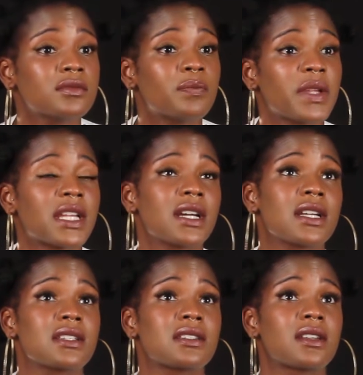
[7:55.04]

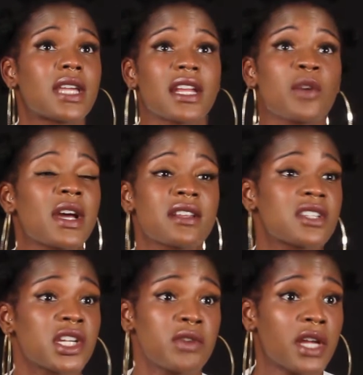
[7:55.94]
because can't nobody
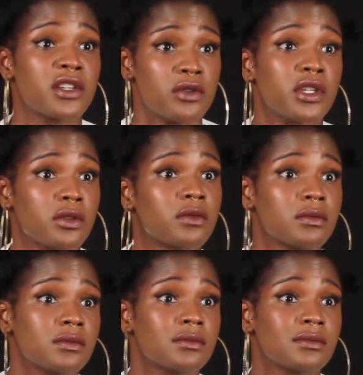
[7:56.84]
tell you how to do you,
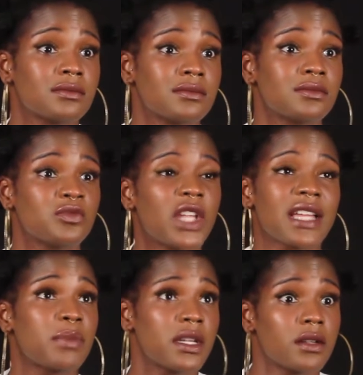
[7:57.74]

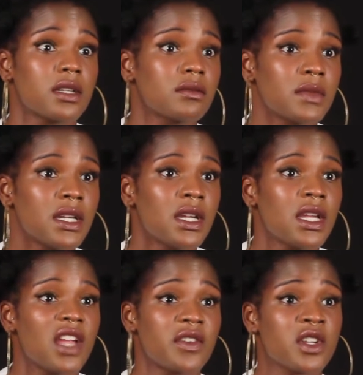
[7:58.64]
like, period.
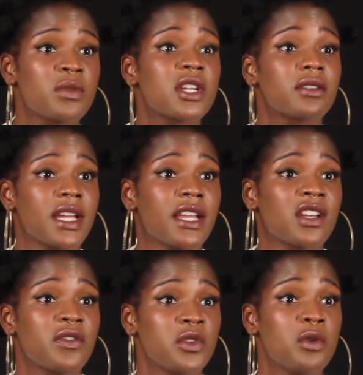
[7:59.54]
If you're gonna be
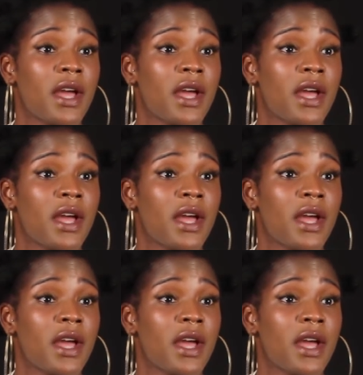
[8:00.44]
creative, you